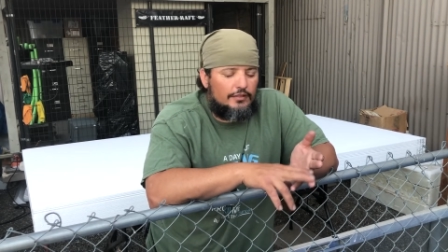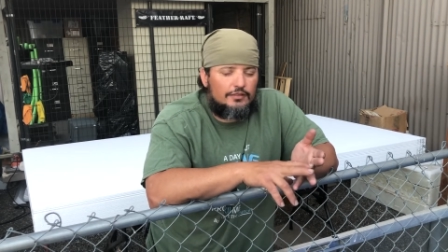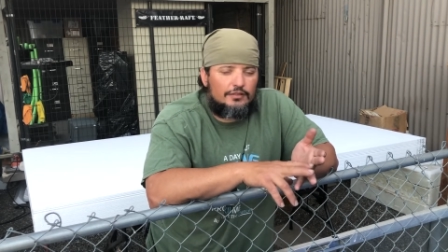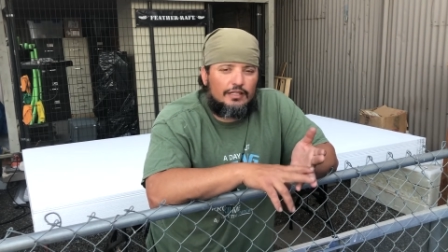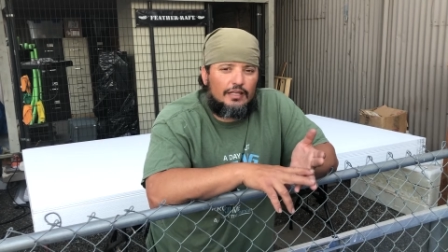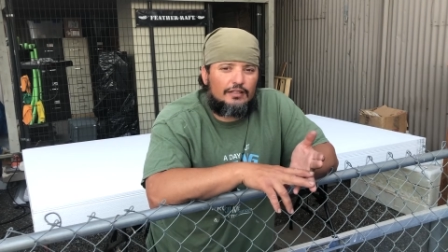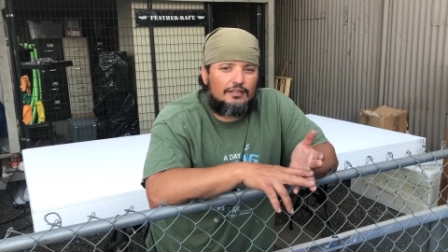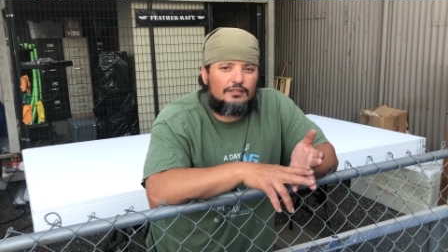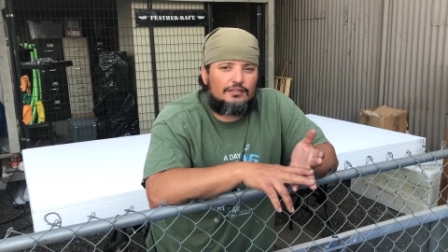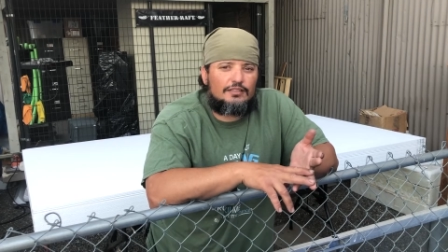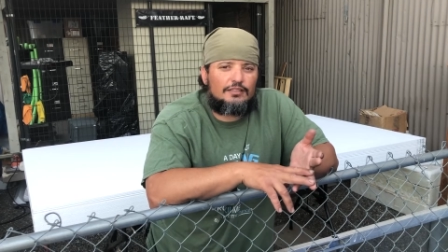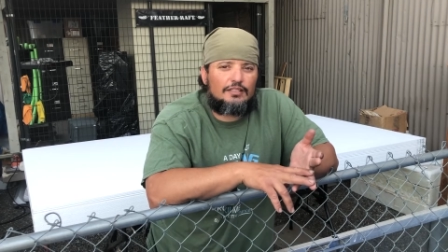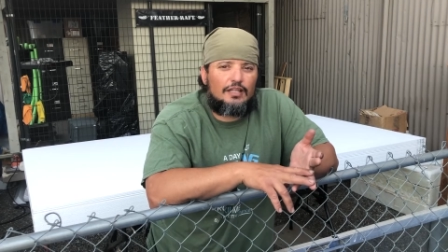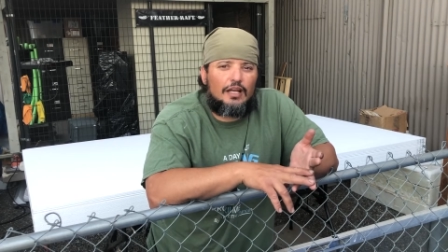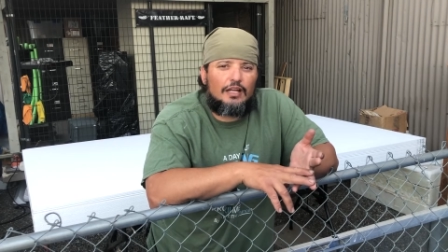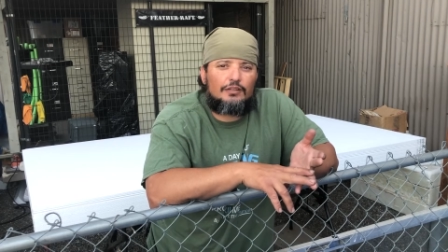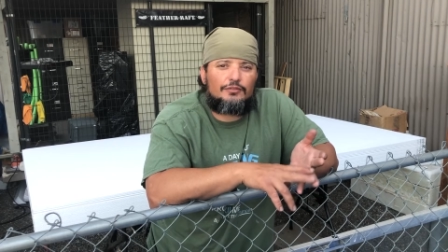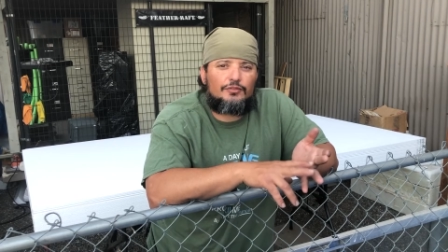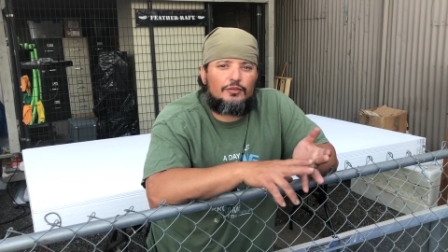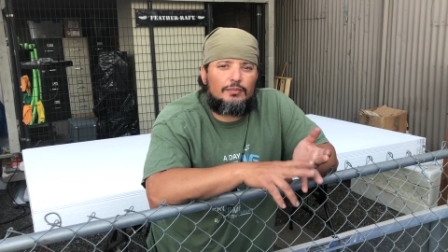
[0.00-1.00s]
That is
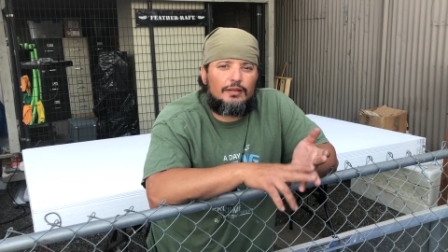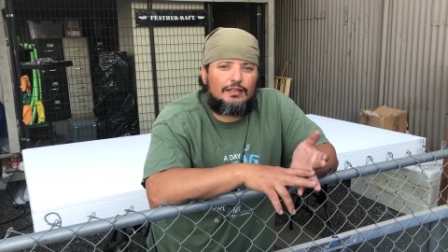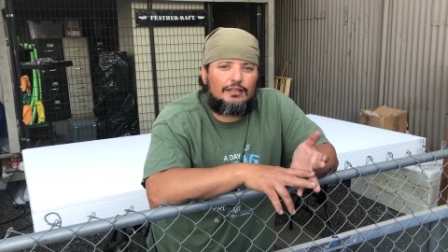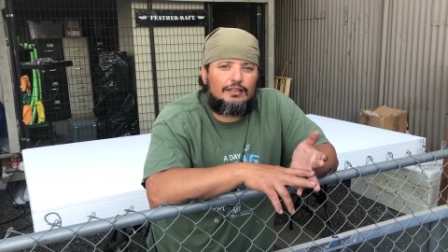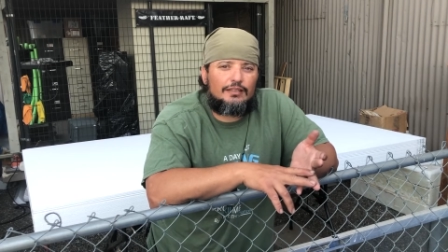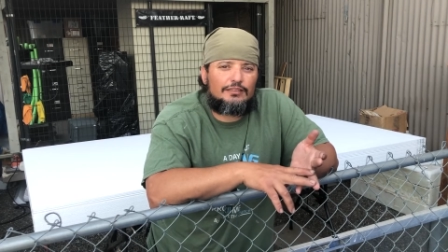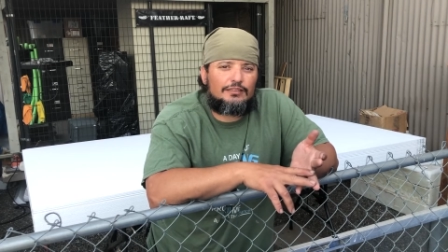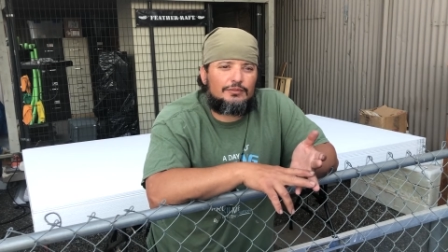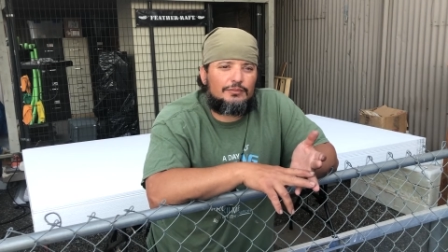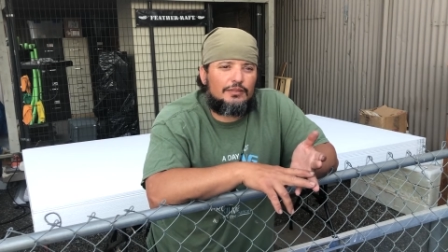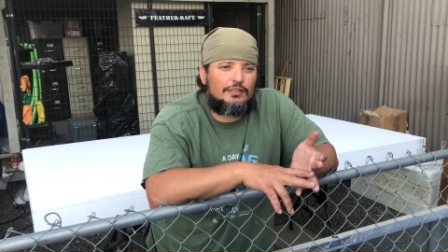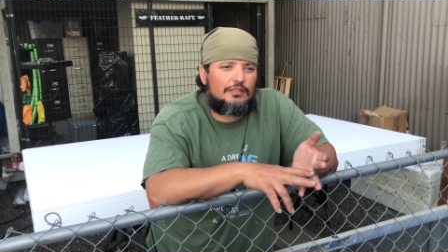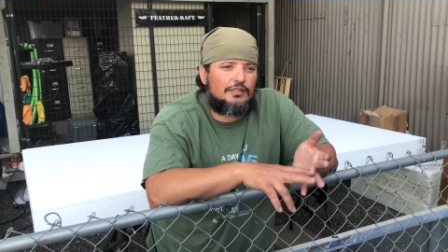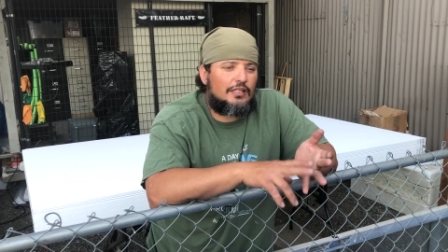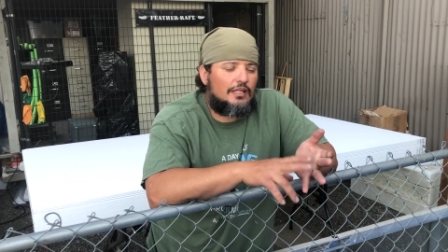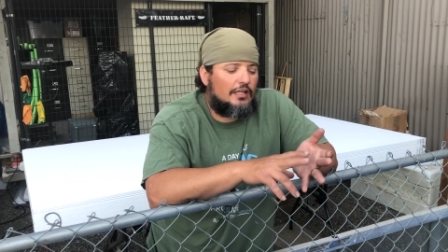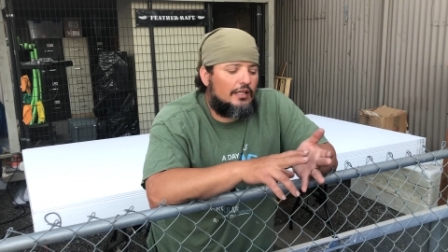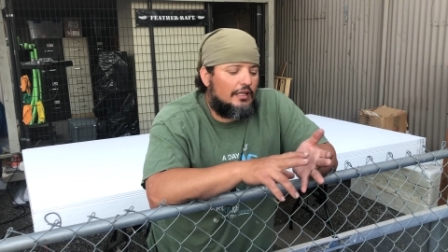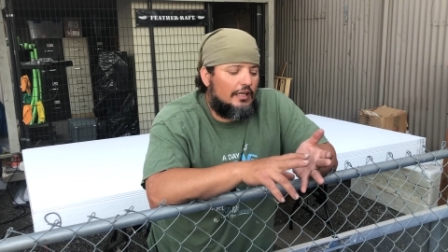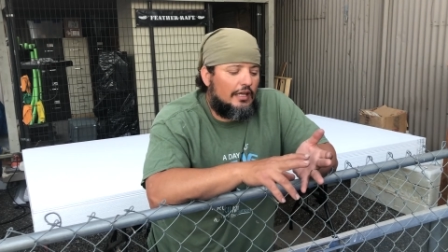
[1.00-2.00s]
designed for my customers
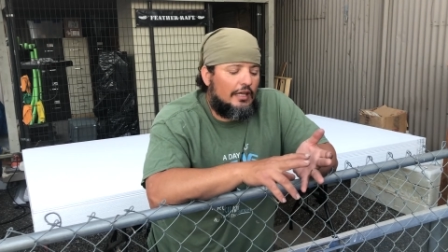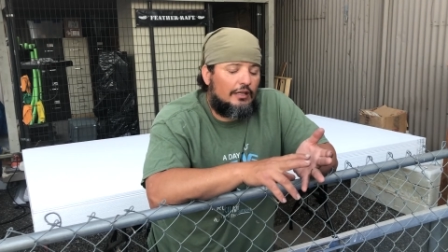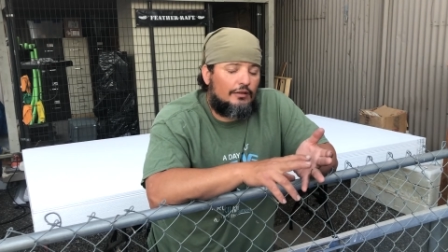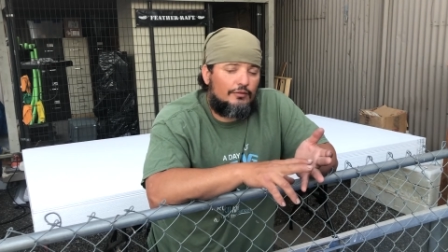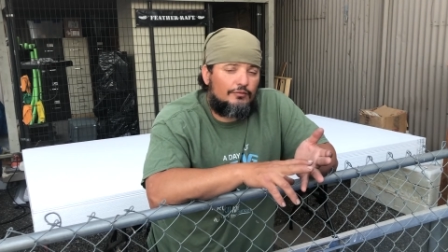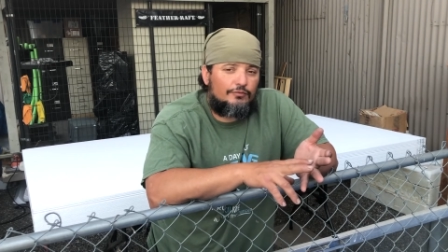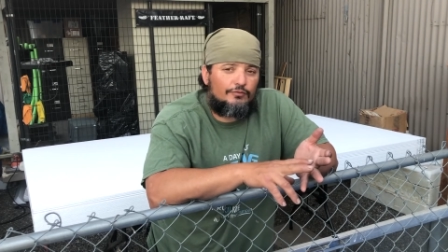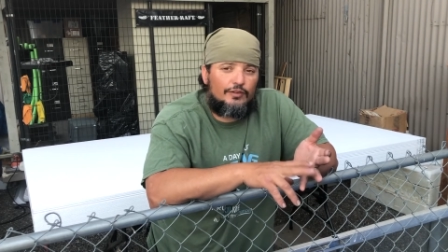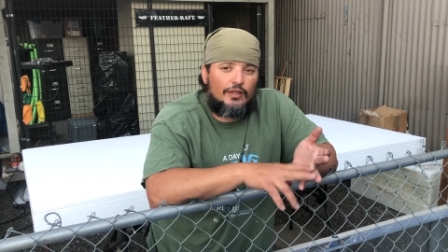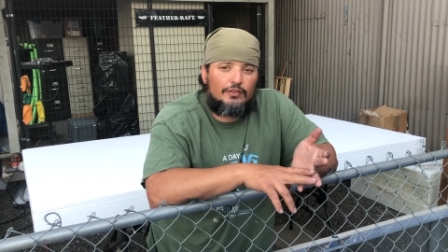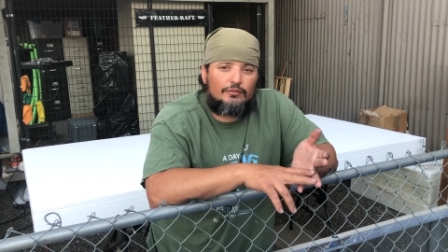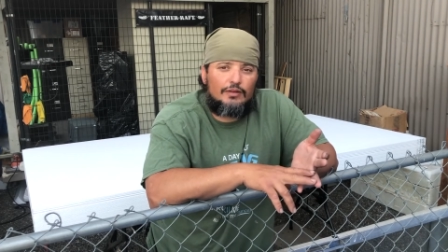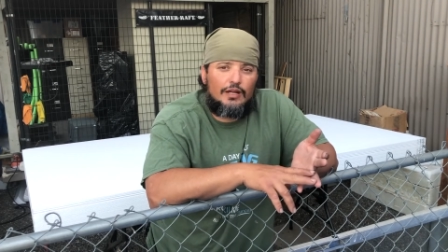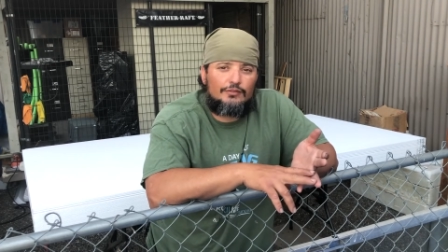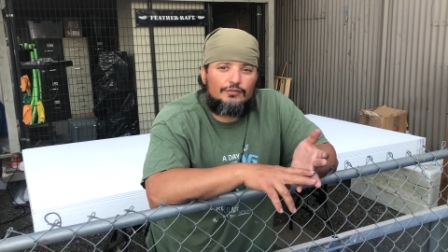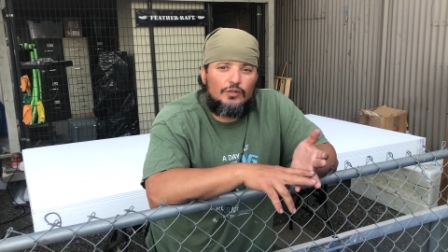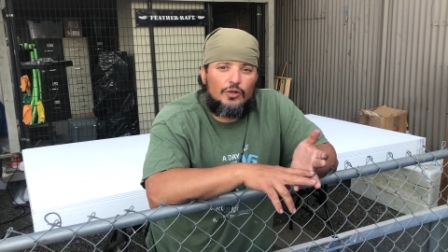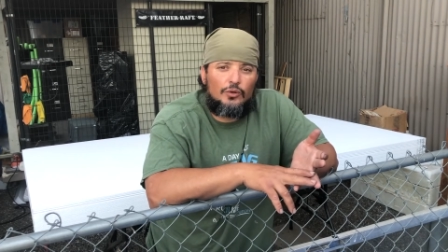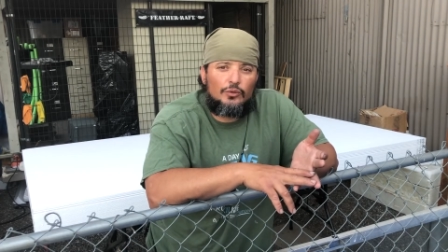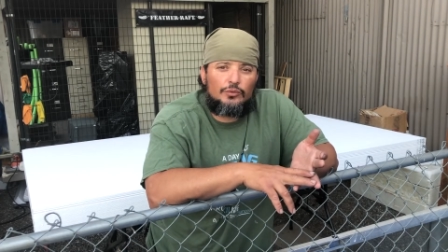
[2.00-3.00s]
and FEATHER-RAFT
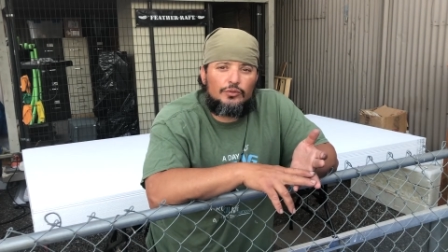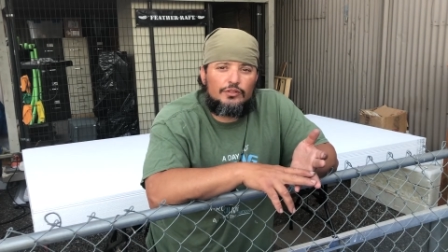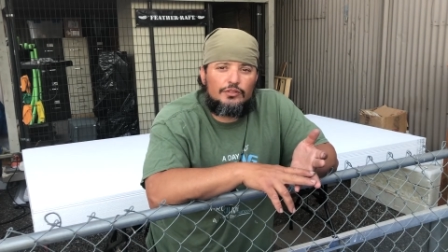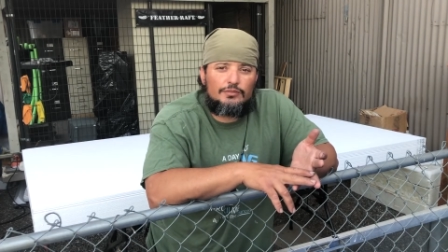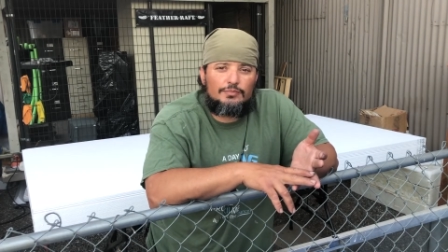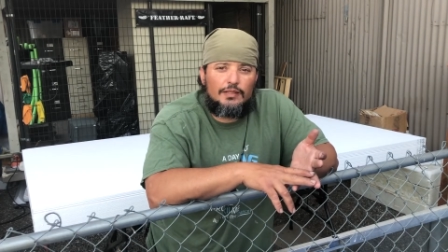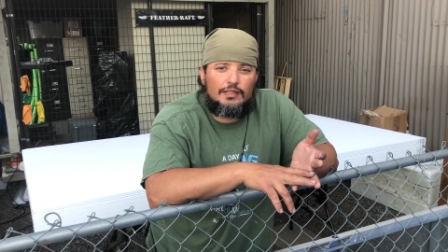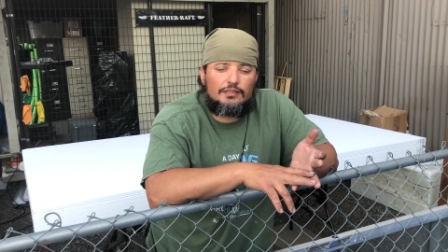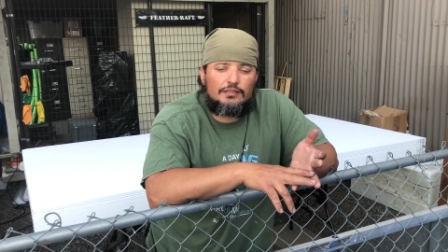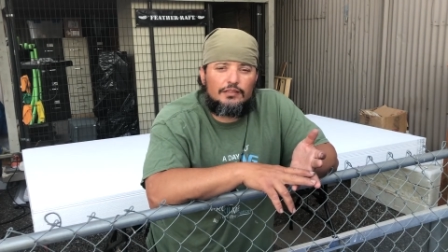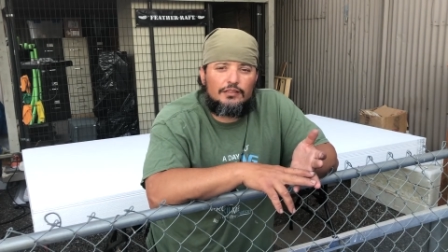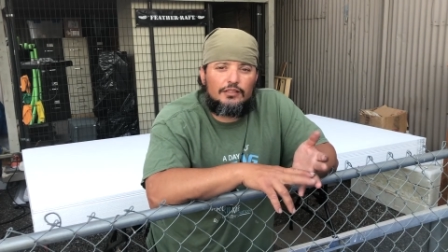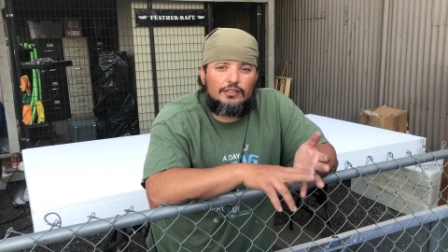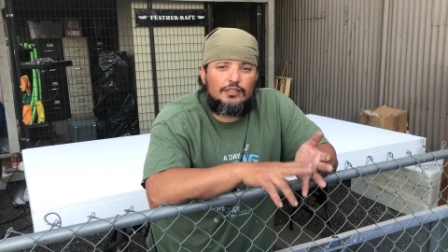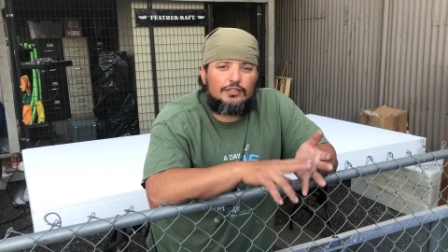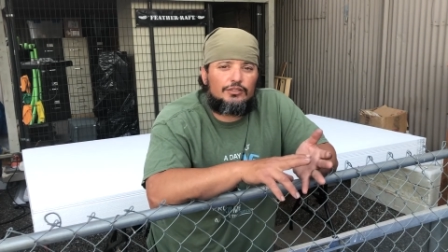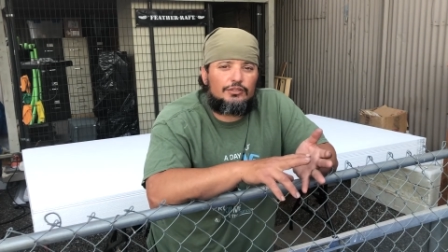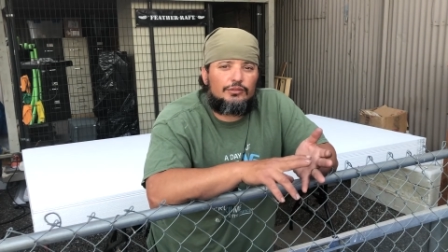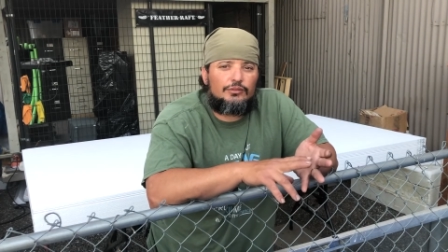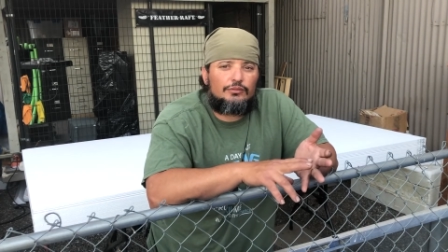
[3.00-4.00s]
owners, basically,
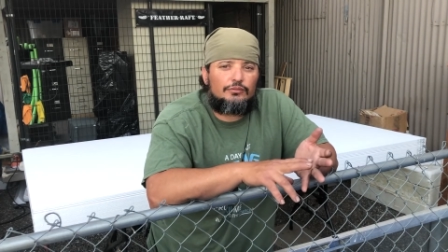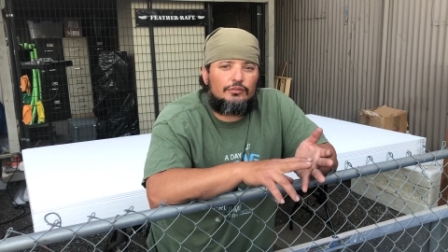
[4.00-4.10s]
to